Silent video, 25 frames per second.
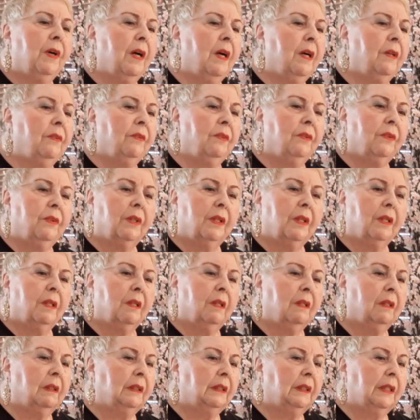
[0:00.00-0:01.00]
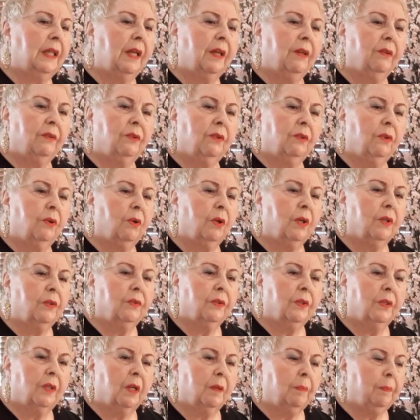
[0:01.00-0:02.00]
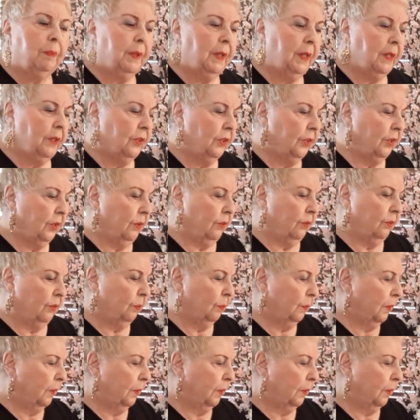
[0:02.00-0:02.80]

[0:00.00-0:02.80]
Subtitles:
other than scales, chords, and arpeggios?